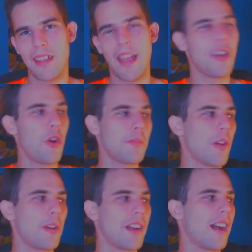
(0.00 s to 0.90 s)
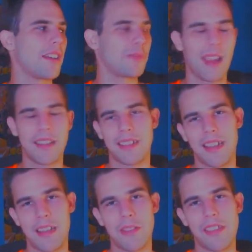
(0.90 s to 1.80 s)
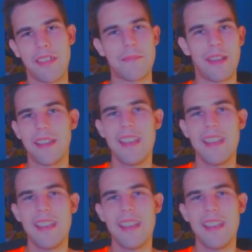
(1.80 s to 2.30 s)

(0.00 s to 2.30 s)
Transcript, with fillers: I know I'm going on and ranting and everything, but